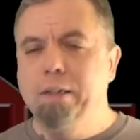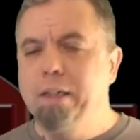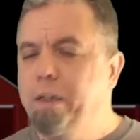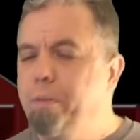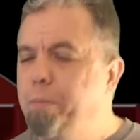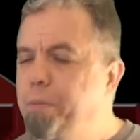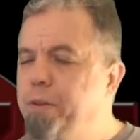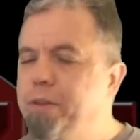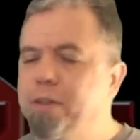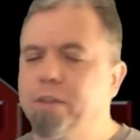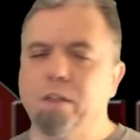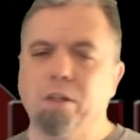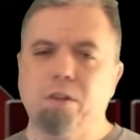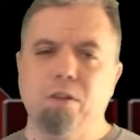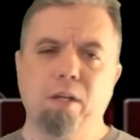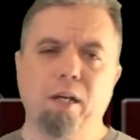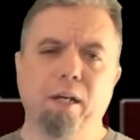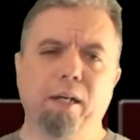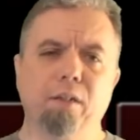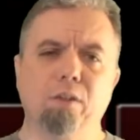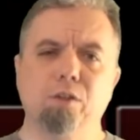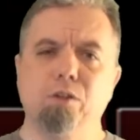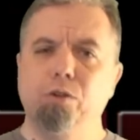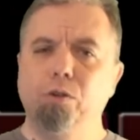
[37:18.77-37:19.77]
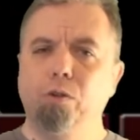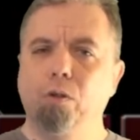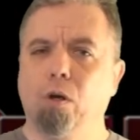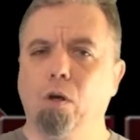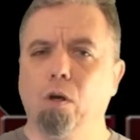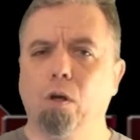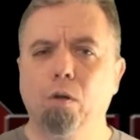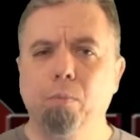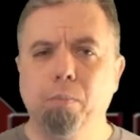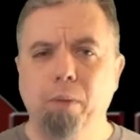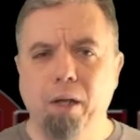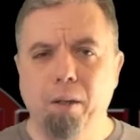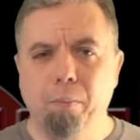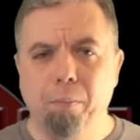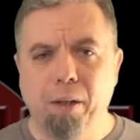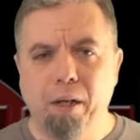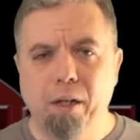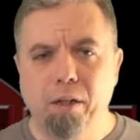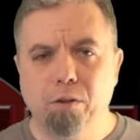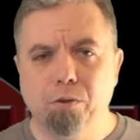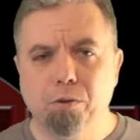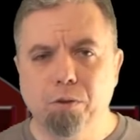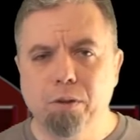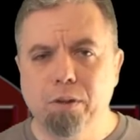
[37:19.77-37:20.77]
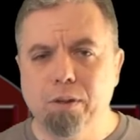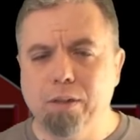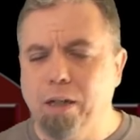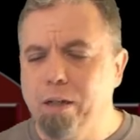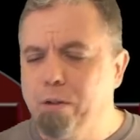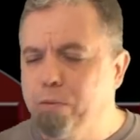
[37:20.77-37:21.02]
Deepest thanks to all my patrons.